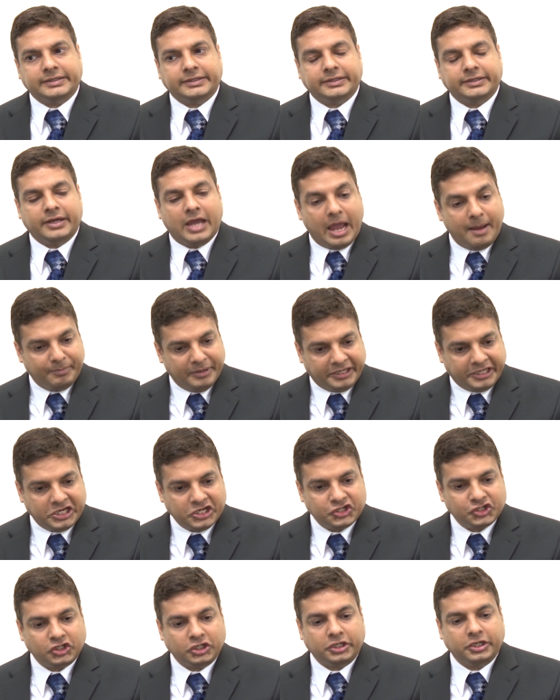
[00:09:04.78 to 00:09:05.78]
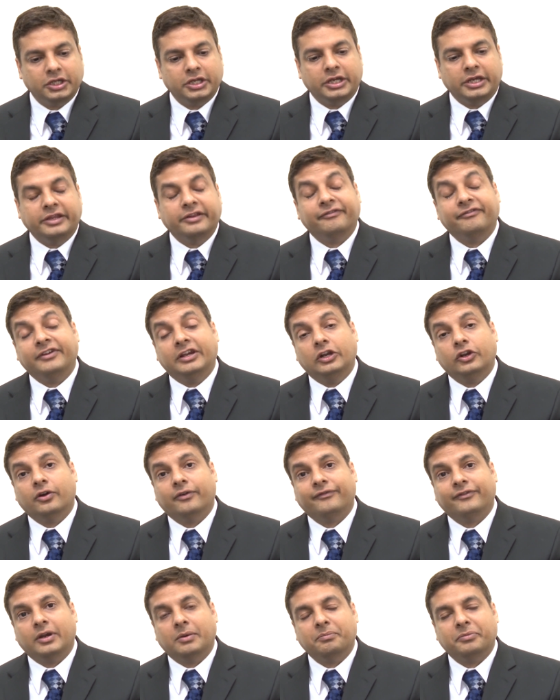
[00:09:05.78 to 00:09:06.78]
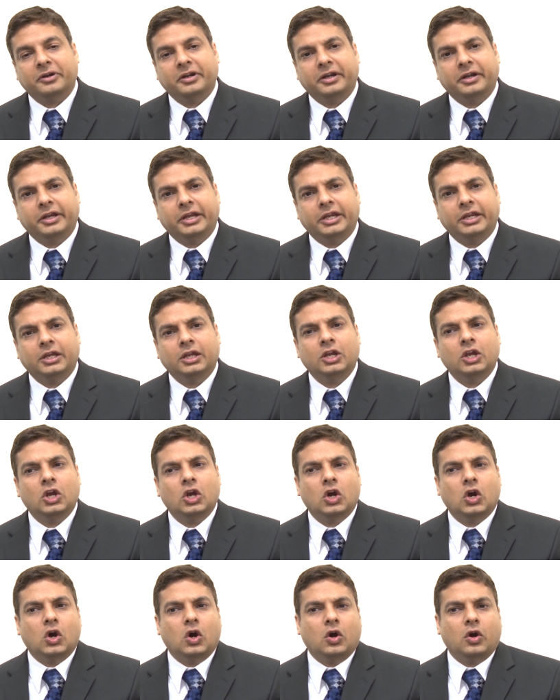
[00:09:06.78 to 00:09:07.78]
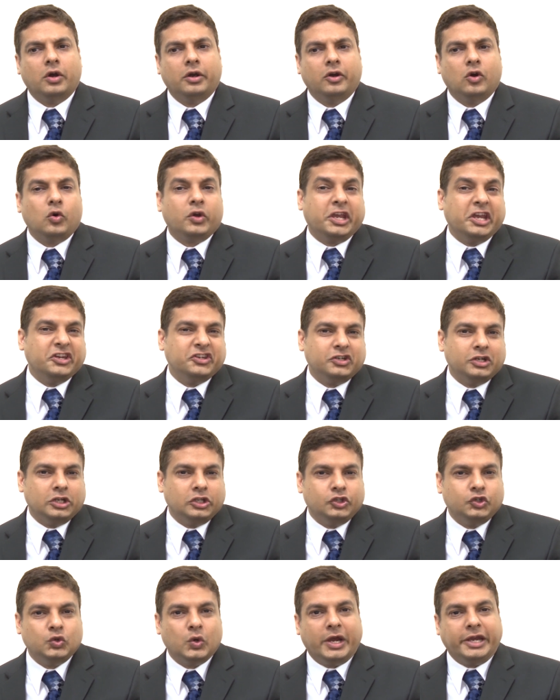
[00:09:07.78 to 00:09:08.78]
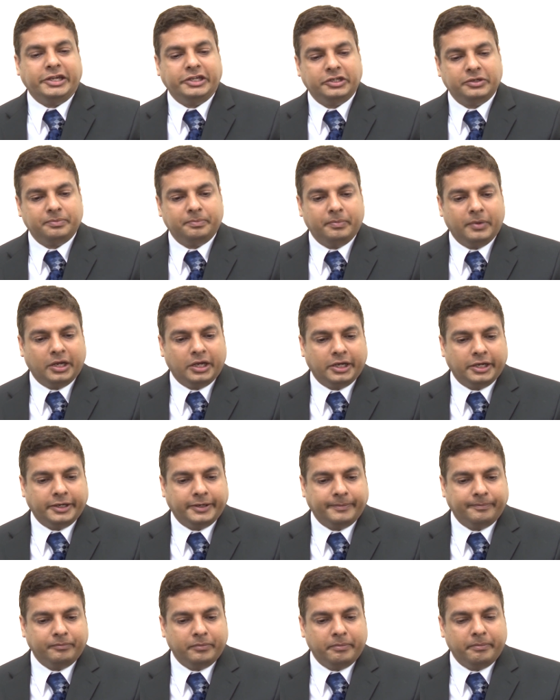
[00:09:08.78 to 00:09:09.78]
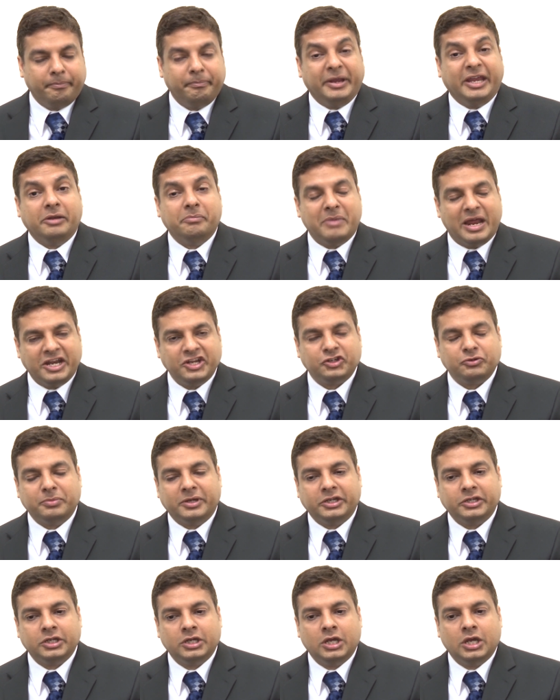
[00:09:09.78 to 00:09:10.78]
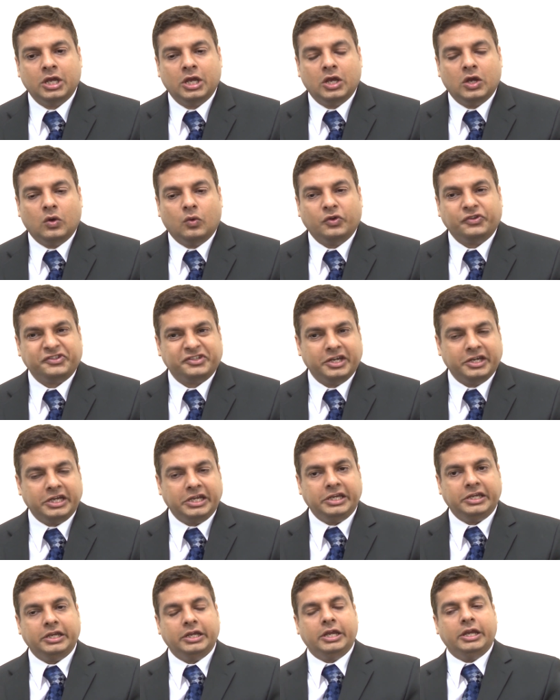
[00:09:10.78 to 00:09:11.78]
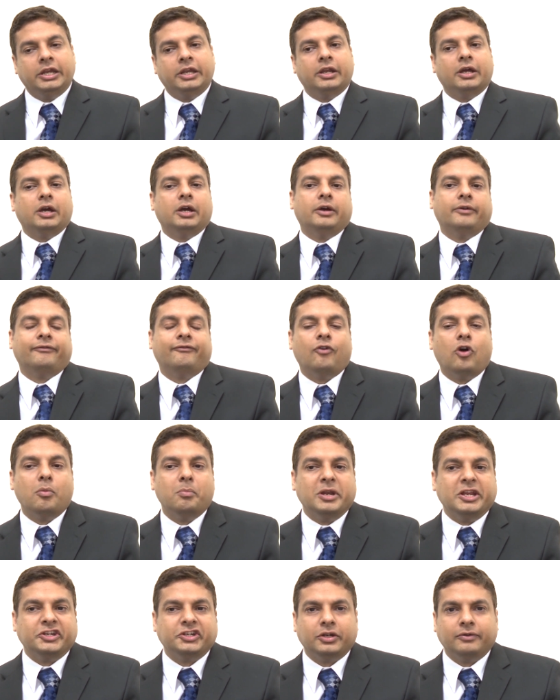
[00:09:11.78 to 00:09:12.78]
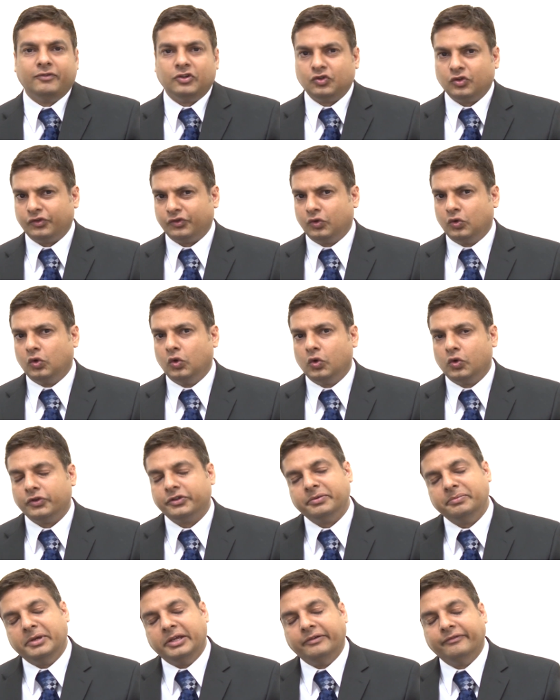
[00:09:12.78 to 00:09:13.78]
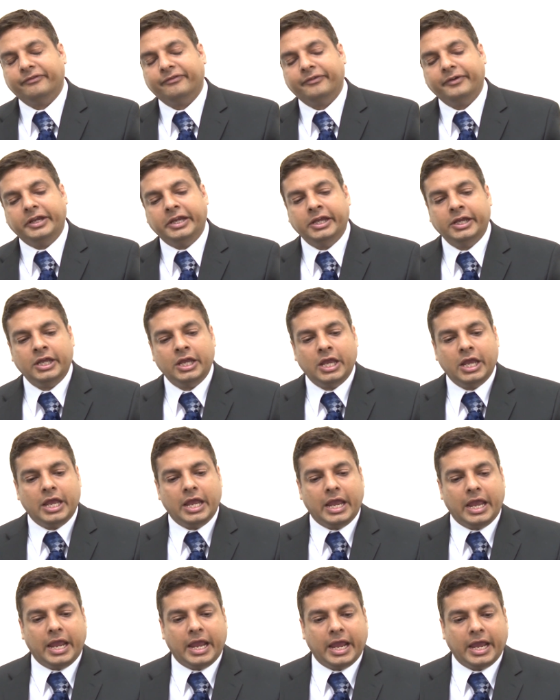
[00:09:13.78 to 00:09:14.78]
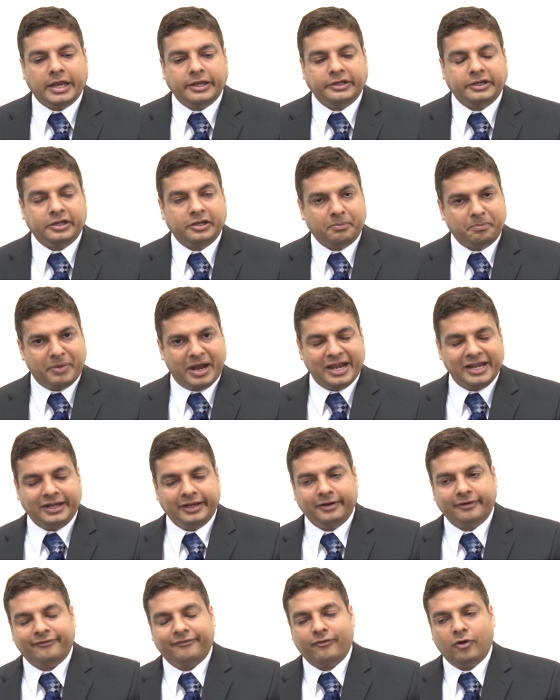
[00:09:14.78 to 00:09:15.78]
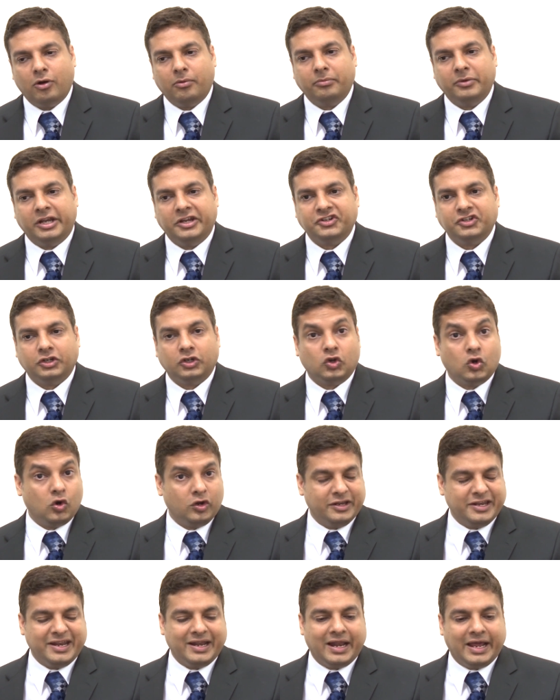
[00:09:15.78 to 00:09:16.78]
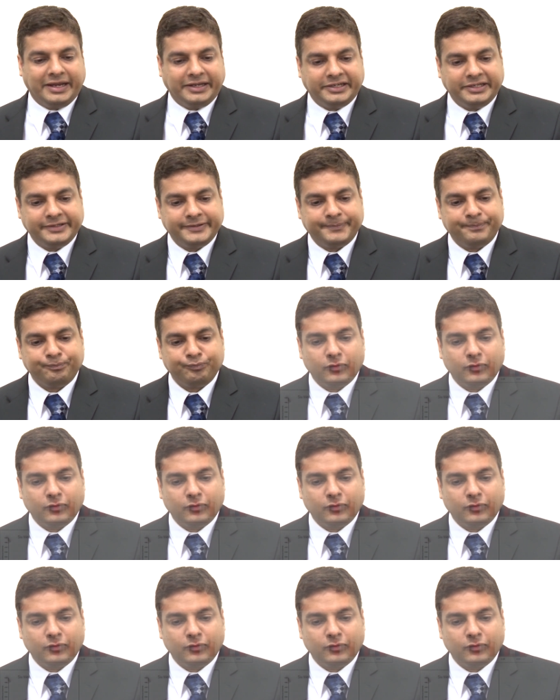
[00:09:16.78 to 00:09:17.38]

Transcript: uh, application in the field of temporary or occasional joint uh, pain management was studied in a formulation which was glucosamine free and in a bilayer formulation called nilitis.